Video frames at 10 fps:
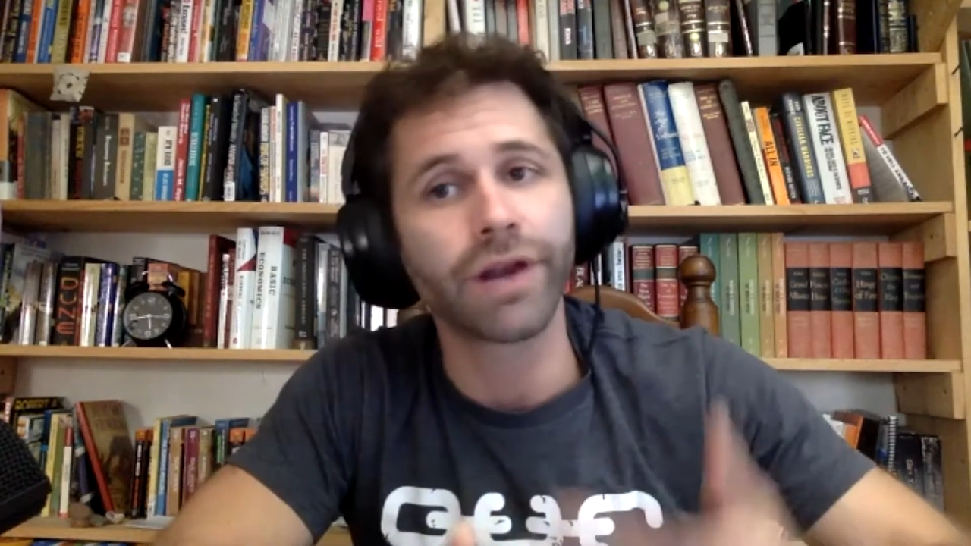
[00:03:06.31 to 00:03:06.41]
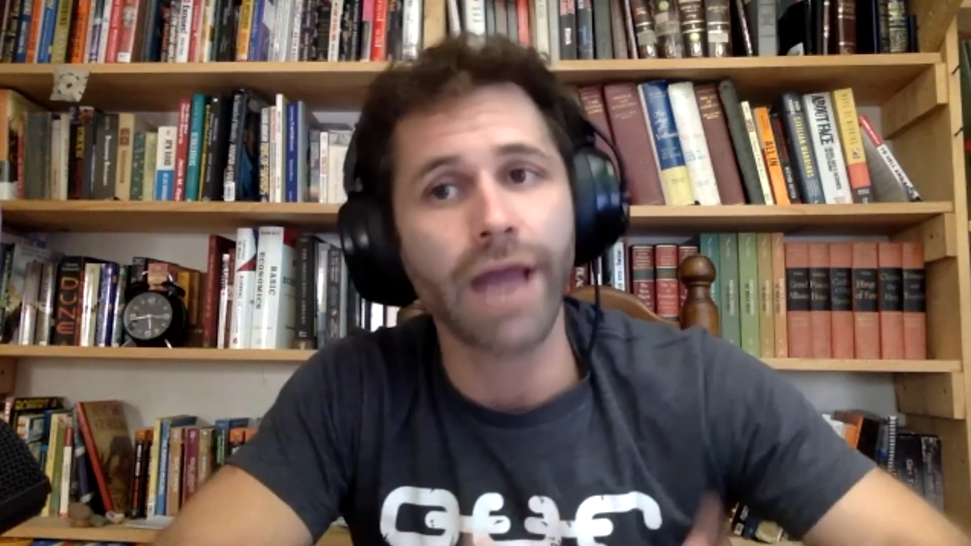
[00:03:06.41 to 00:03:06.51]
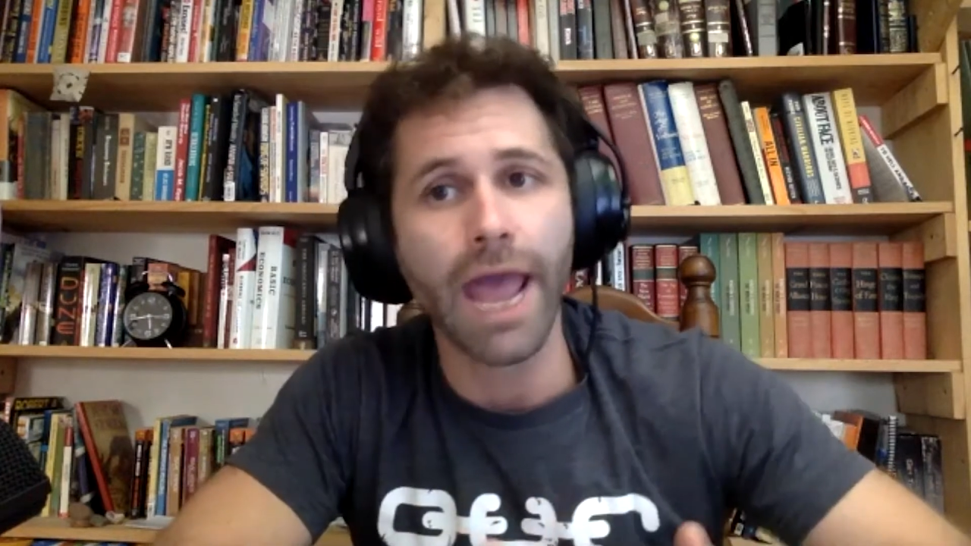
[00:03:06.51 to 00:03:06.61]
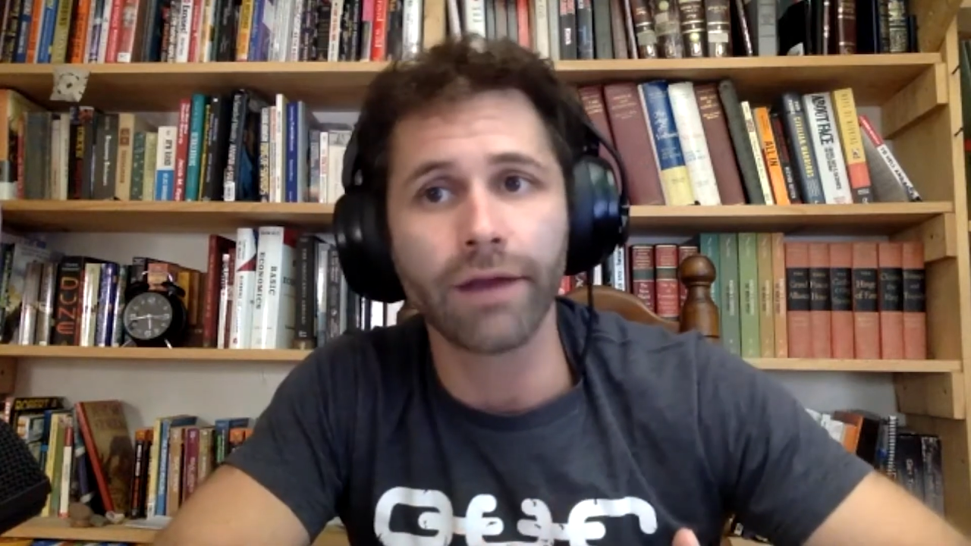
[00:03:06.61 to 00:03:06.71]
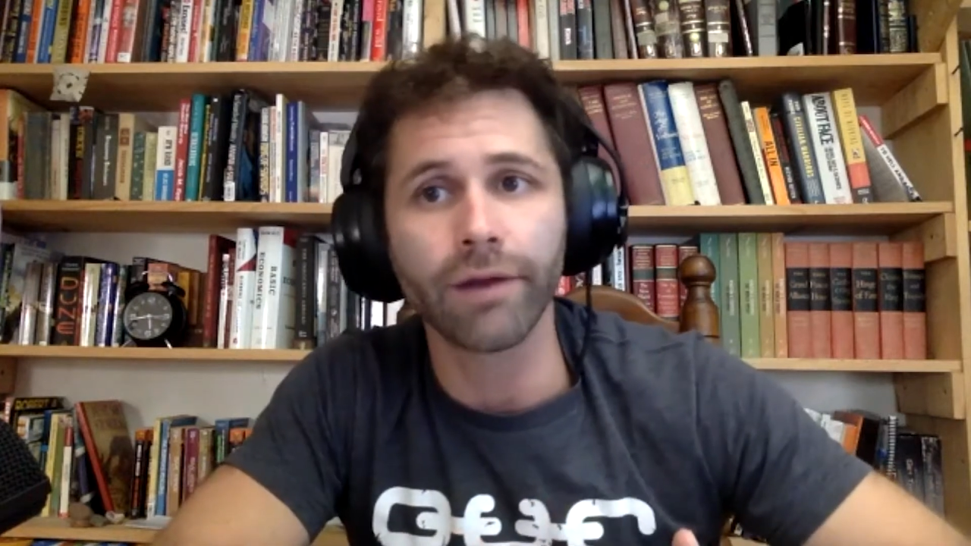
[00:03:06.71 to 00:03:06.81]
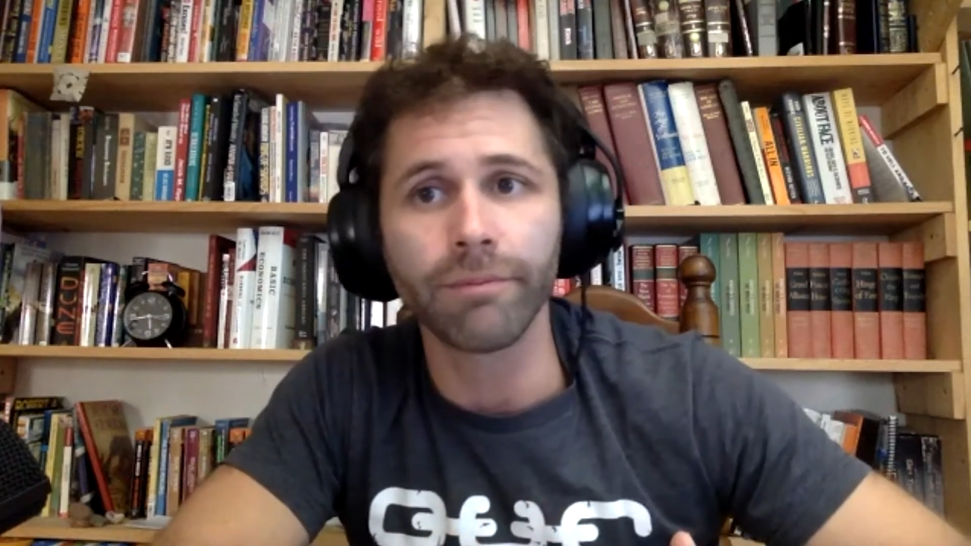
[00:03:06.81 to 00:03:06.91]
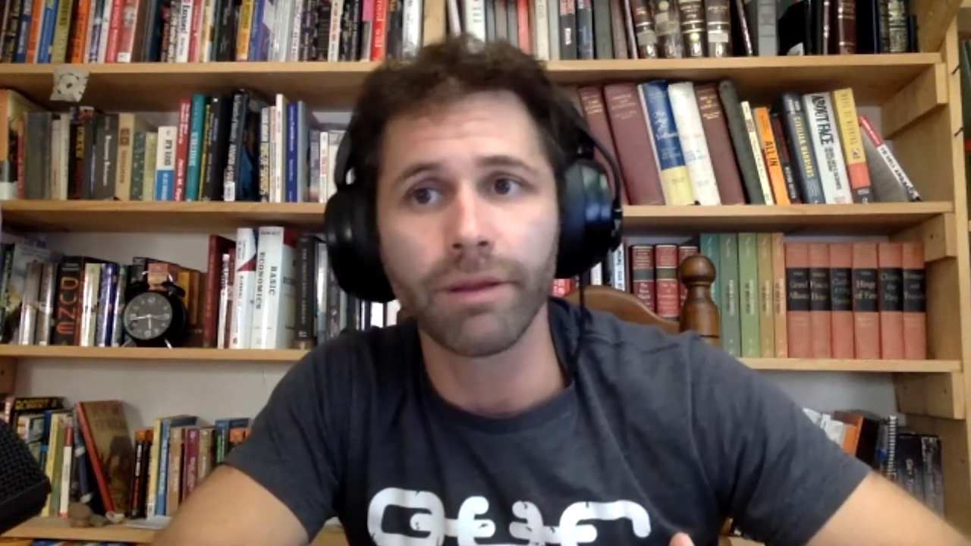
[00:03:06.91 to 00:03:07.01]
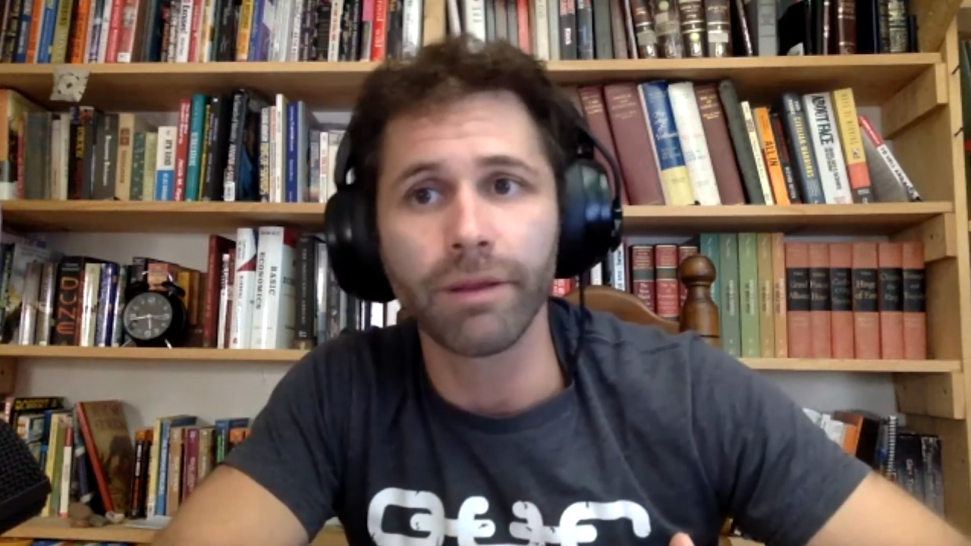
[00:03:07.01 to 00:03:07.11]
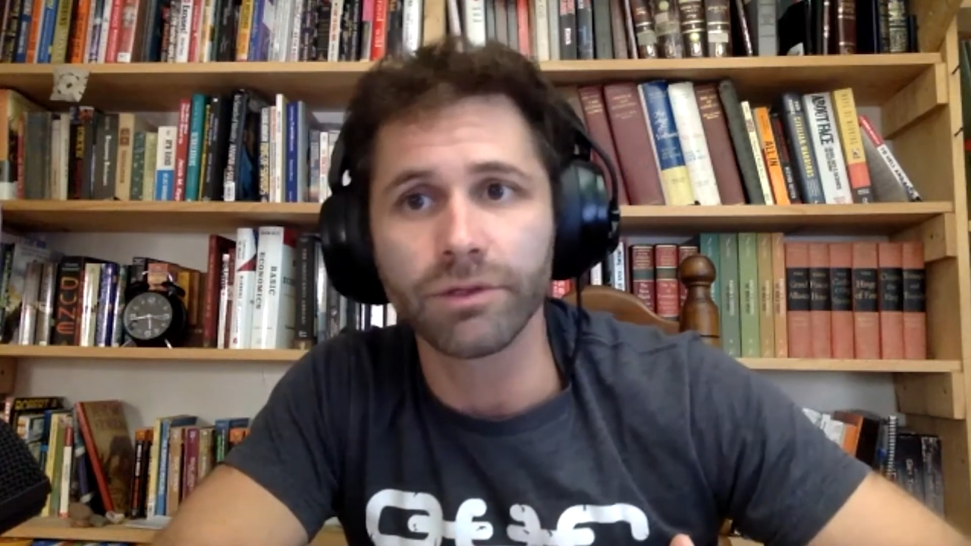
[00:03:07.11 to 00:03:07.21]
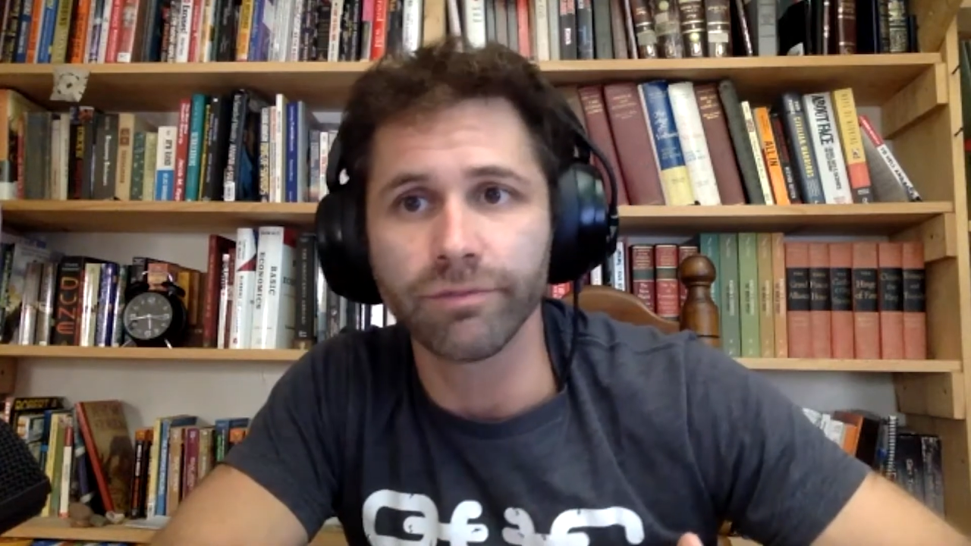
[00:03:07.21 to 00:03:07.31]
very angry at
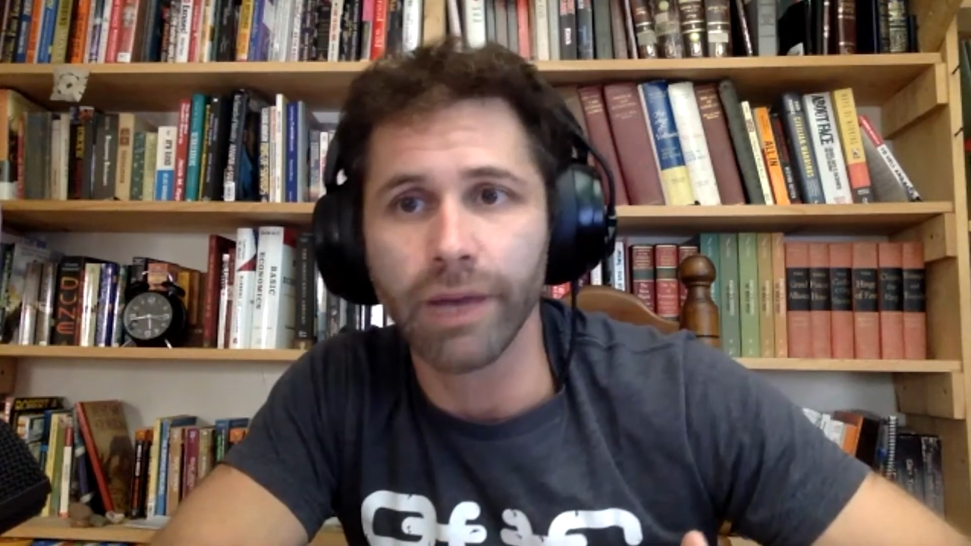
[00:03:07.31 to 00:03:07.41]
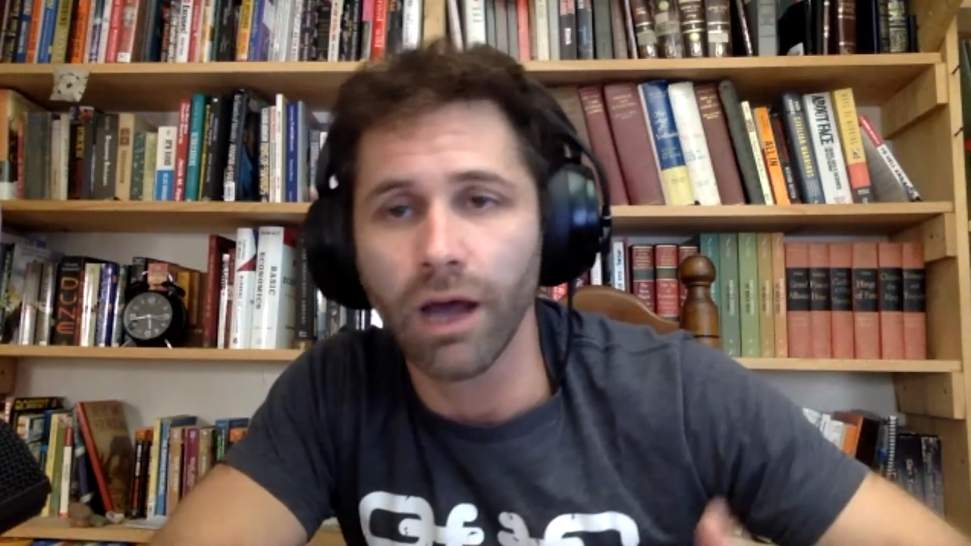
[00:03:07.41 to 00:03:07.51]
members of my